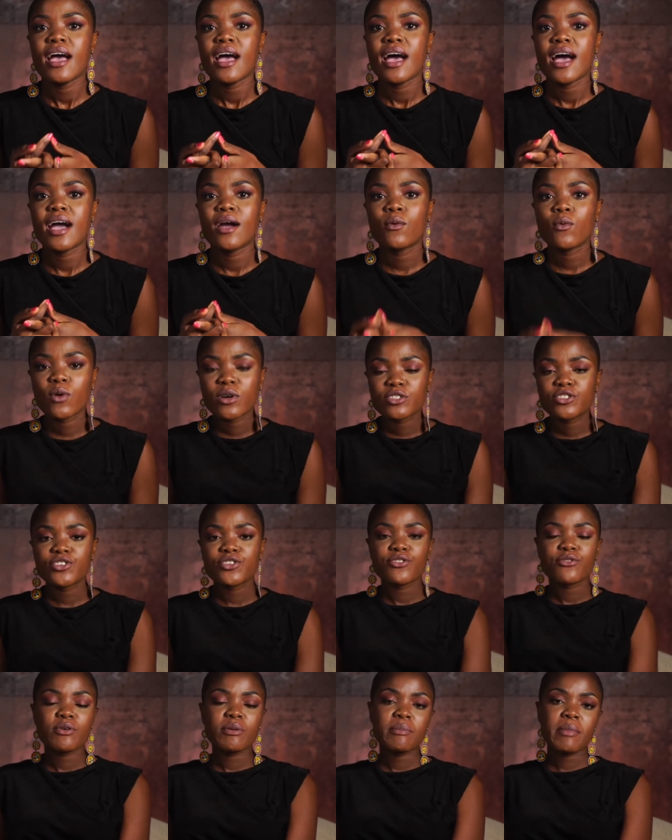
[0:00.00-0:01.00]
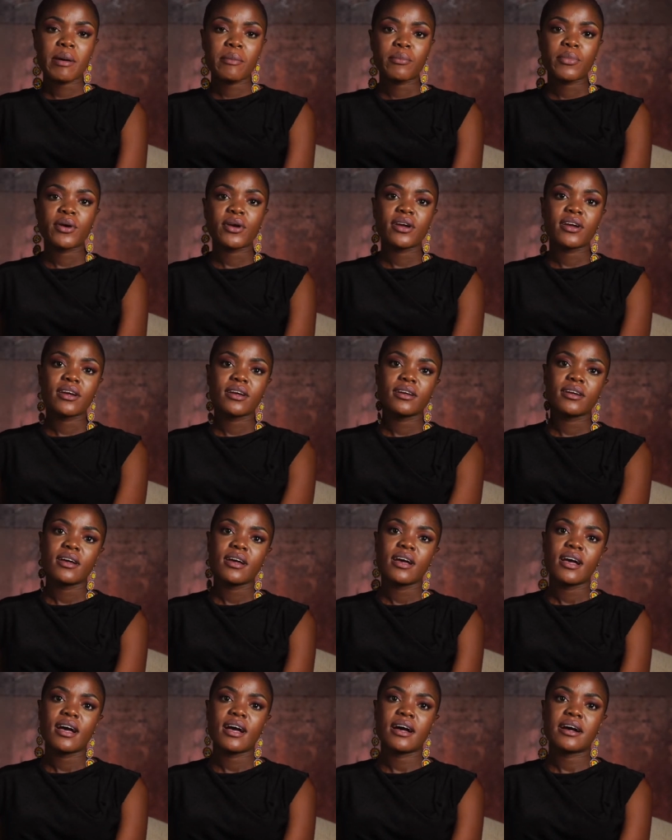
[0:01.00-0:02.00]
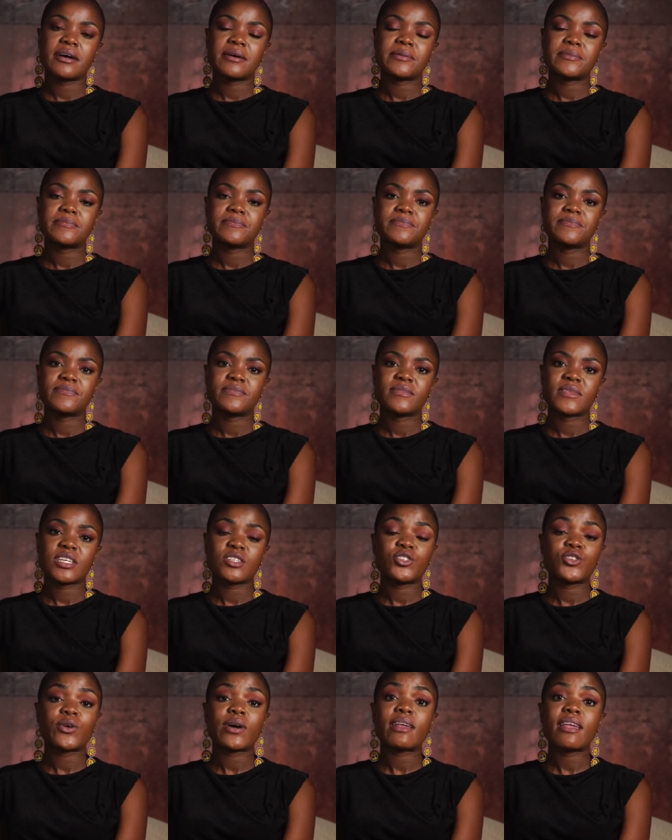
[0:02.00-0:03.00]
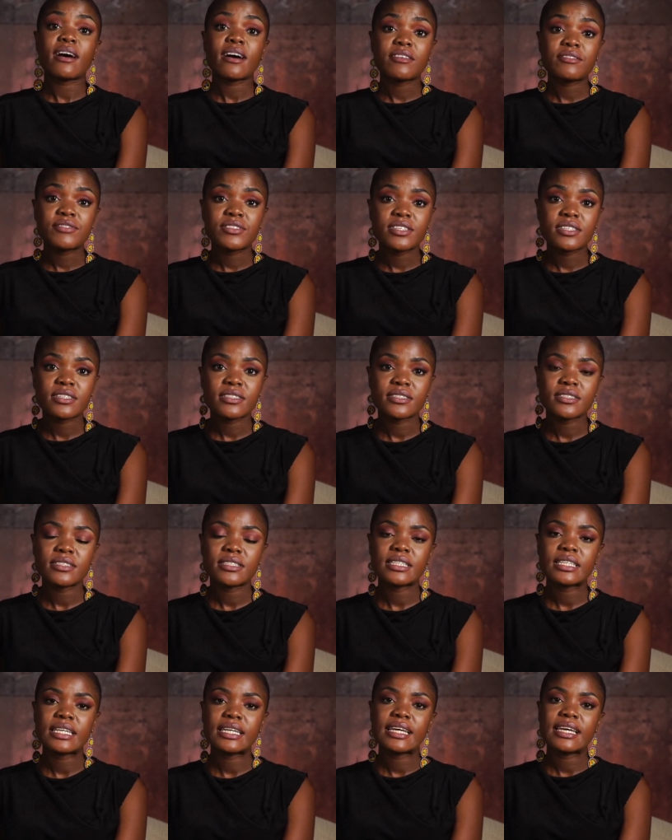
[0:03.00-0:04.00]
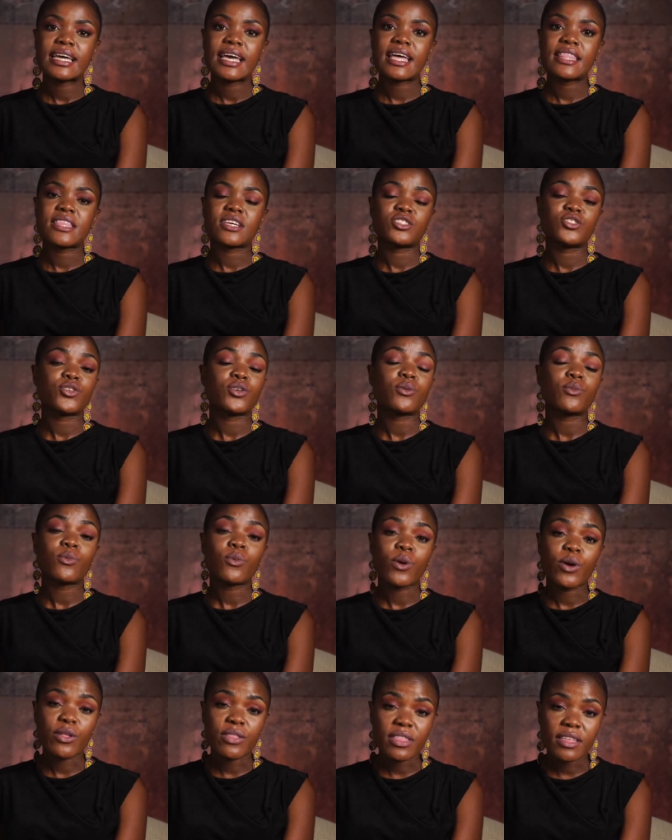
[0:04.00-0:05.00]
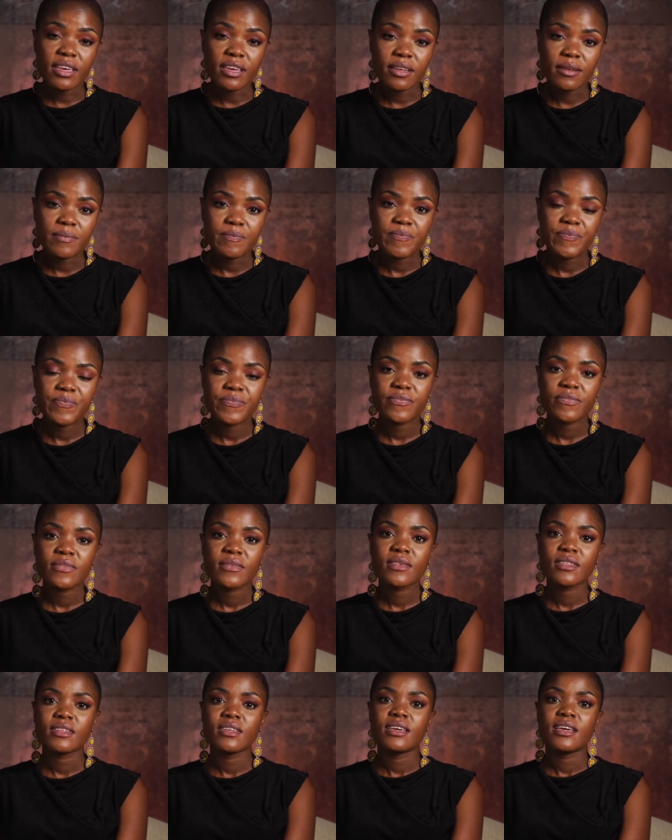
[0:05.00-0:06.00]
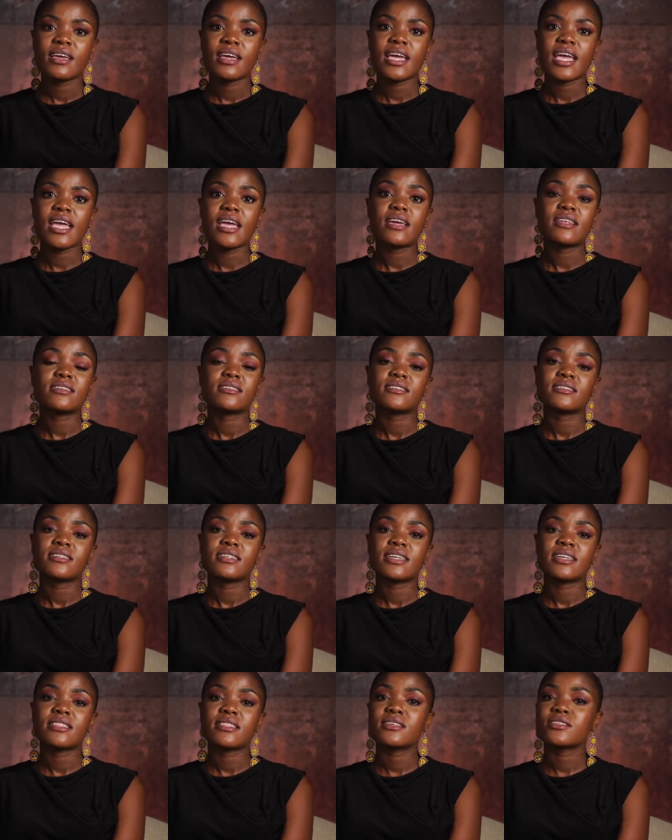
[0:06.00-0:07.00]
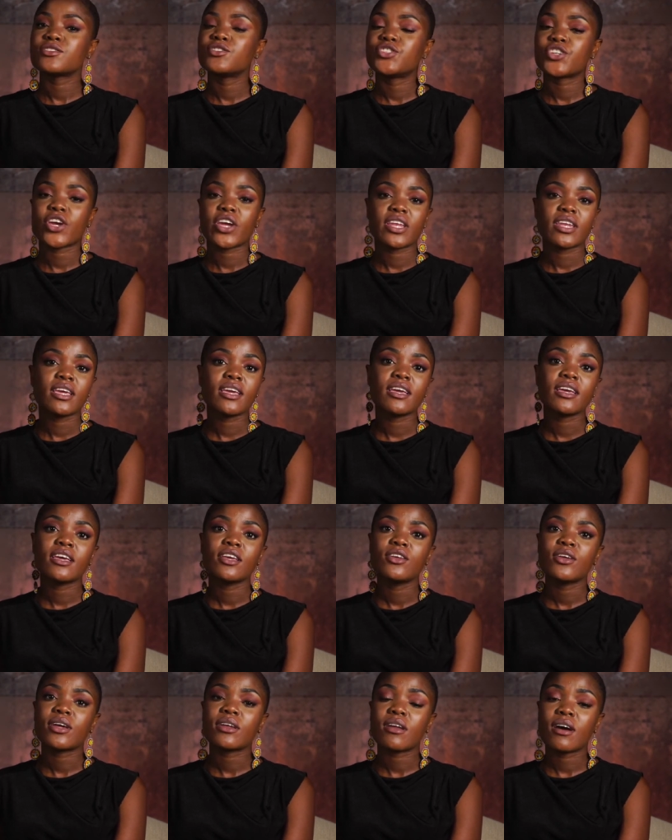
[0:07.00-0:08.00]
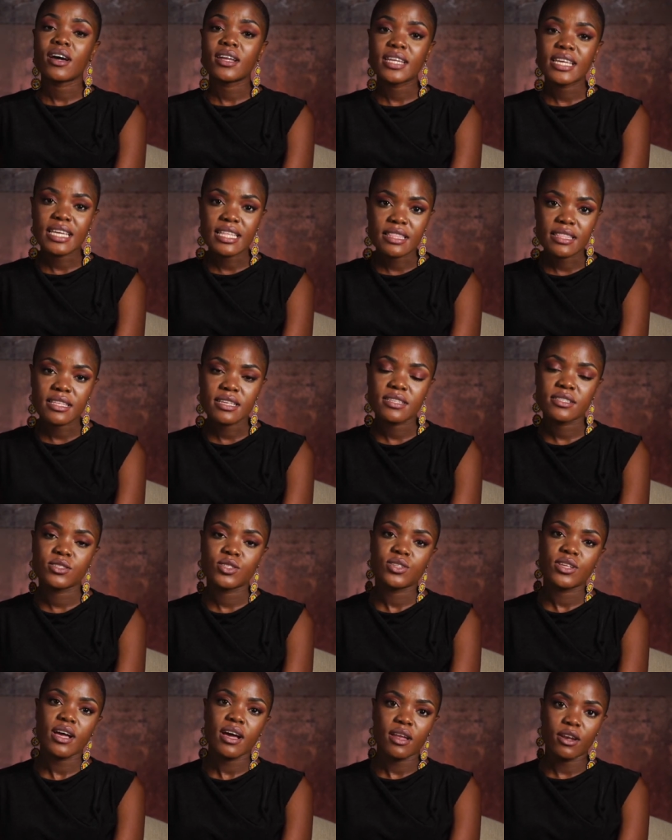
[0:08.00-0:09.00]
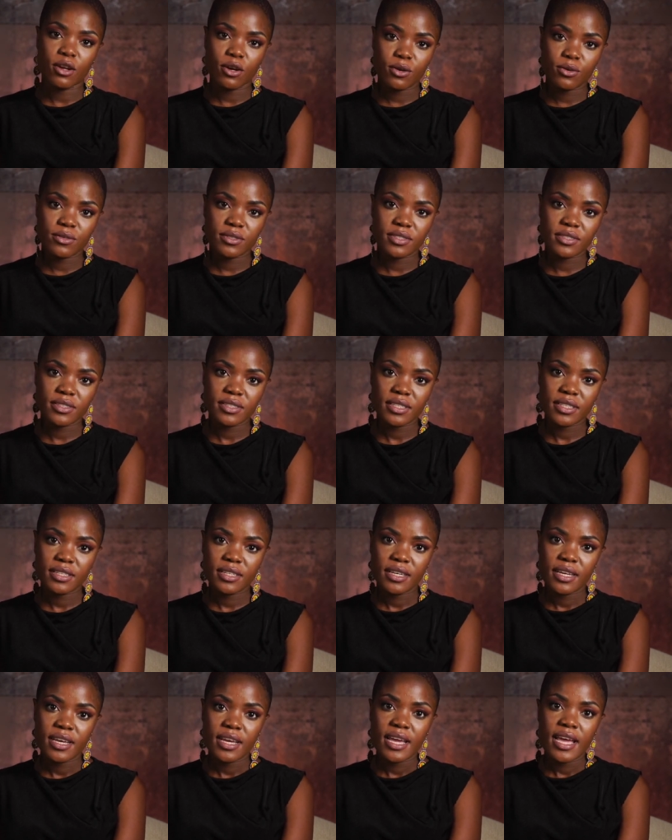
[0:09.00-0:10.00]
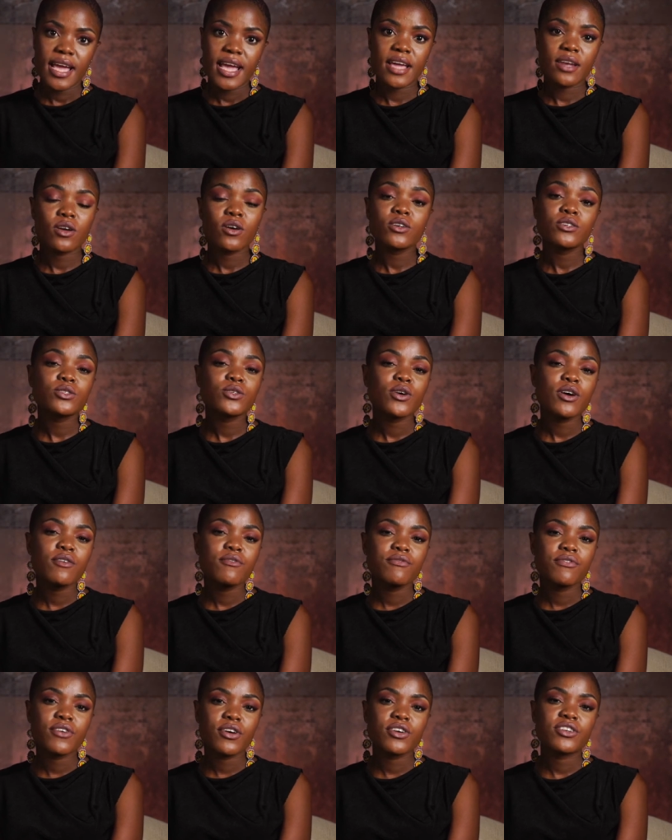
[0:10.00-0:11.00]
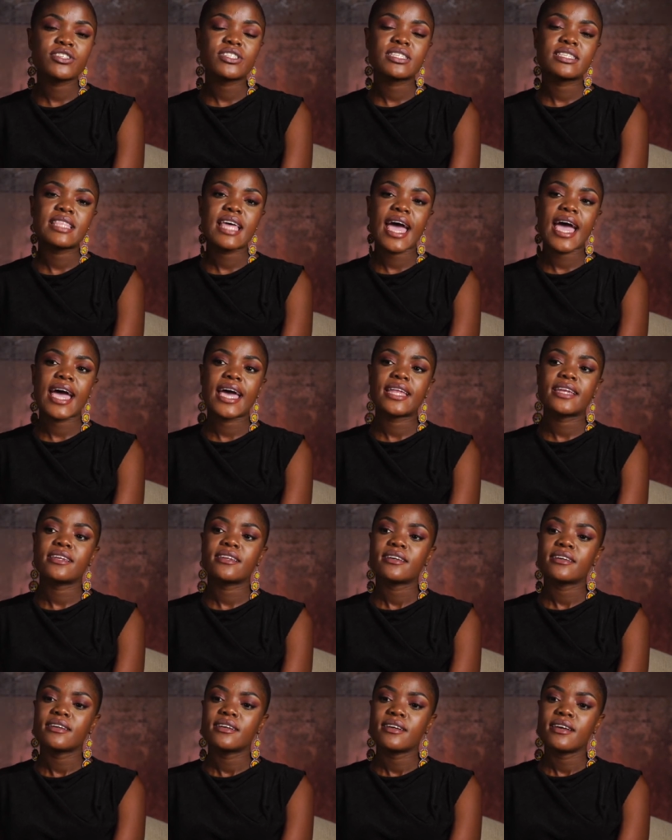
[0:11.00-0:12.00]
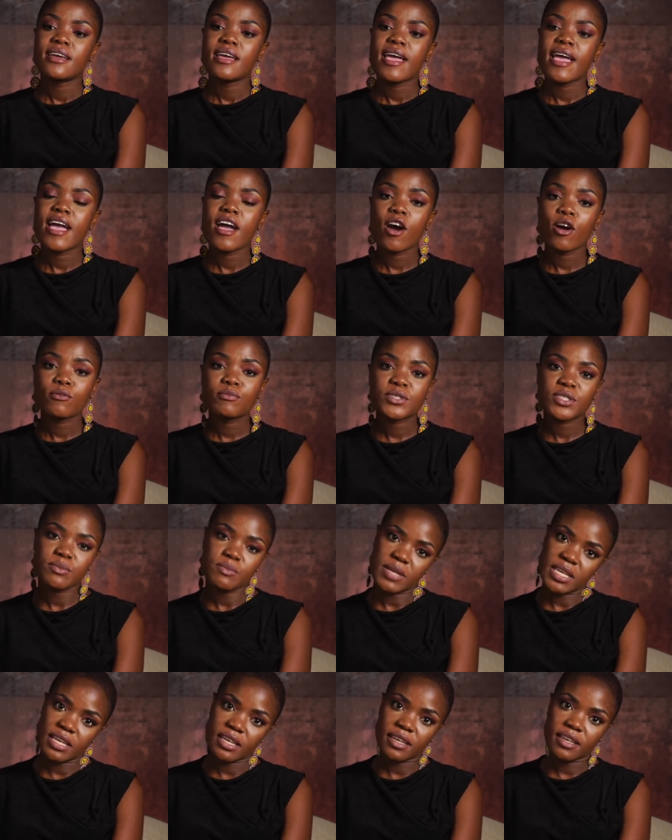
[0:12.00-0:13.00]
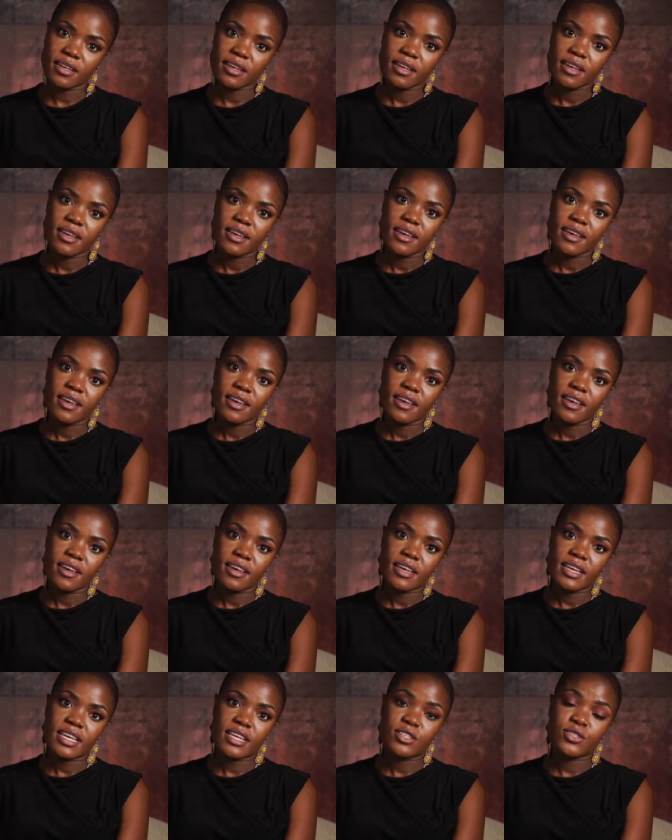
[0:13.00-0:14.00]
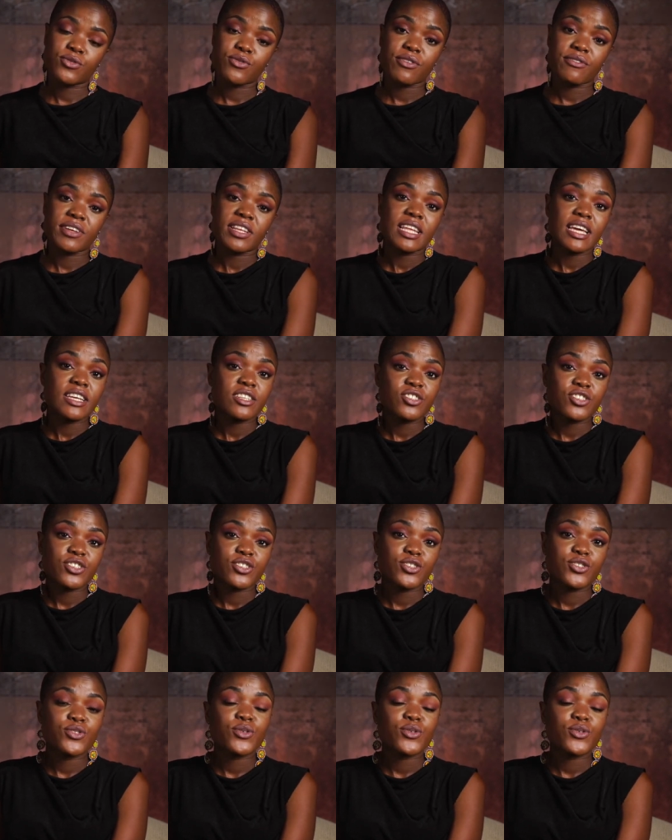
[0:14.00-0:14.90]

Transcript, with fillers: I want you to remember um, that you are loved and that you're worthy and in this journey, you're not in this alone. And also, a verse that helps me is Revelations